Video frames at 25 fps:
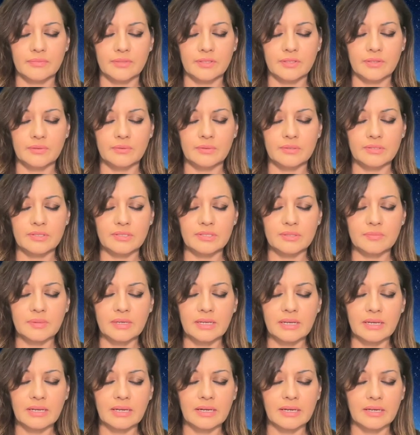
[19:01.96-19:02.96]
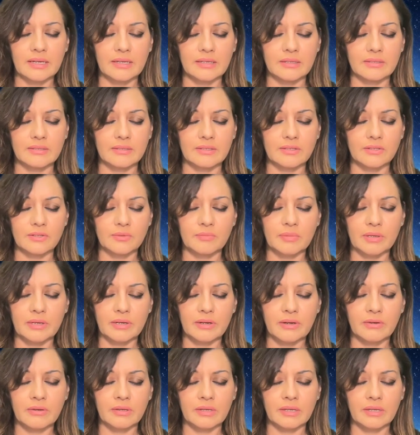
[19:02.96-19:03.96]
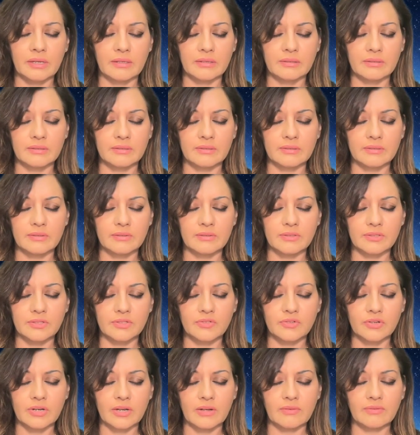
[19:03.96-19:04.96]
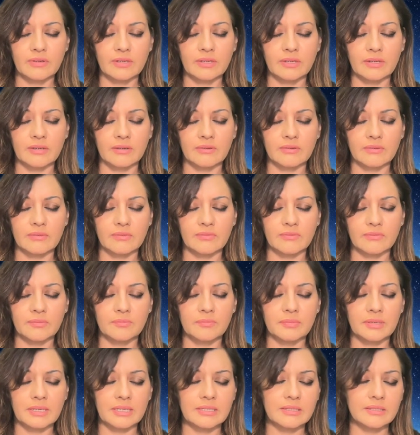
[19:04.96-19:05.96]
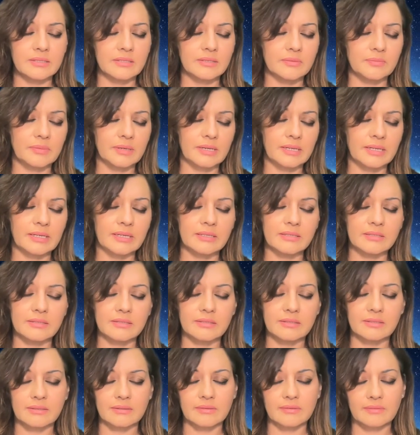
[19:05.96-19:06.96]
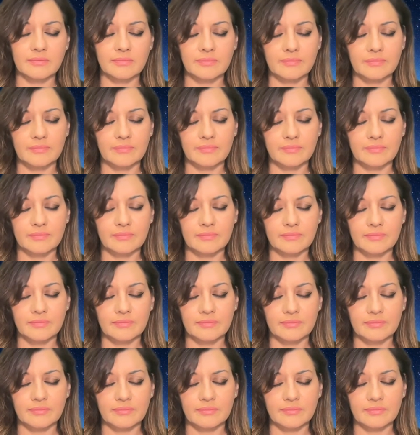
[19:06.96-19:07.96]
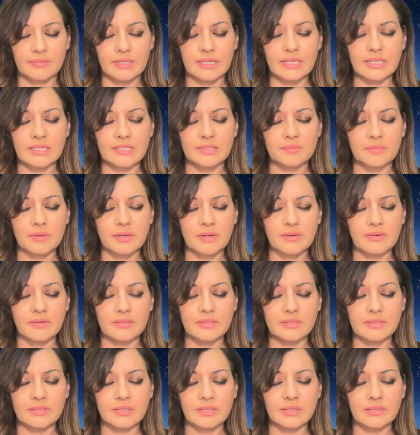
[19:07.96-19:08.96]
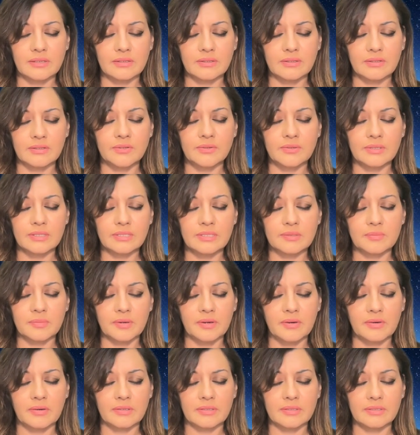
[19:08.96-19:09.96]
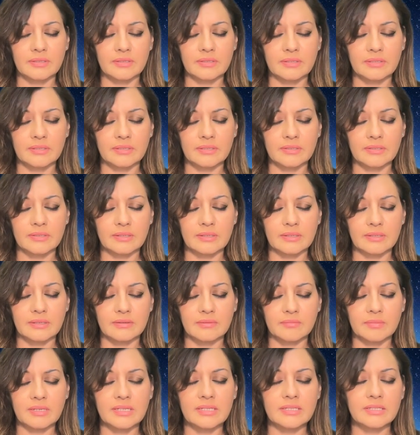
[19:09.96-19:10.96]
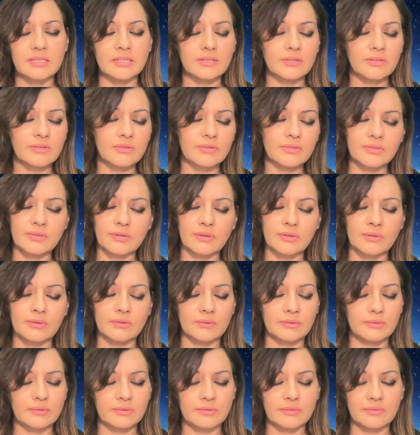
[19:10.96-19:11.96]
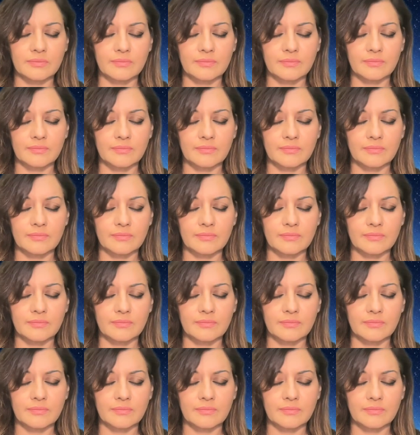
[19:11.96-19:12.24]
You will just be light in your belongings, just traveling from place to place, experiencing new experiences and meeting new souls.